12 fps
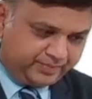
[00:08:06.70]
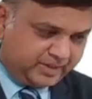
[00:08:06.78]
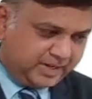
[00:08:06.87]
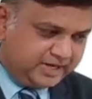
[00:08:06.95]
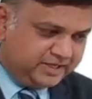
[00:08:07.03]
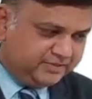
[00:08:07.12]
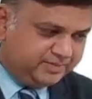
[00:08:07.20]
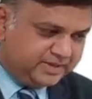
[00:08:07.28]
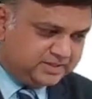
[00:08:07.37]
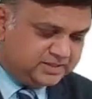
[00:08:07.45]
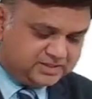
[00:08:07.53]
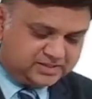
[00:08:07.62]
and
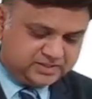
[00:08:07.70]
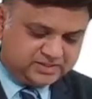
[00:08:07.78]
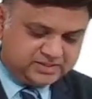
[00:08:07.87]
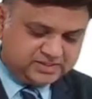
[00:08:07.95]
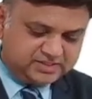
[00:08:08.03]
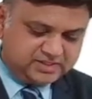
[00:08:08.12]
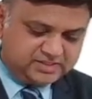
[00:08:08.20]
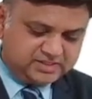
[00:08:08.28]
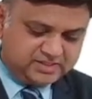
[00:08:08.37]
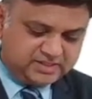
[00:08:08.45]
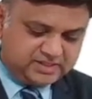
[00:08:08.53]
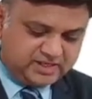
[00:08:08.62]
debentures is
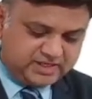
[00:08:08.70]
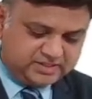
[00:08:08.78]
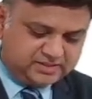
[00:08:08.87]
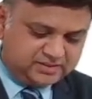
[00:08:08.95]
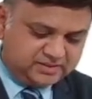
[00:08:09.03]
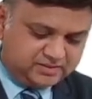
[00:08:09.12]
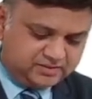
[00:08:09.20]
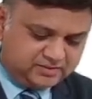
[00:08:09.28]
600 lakhs.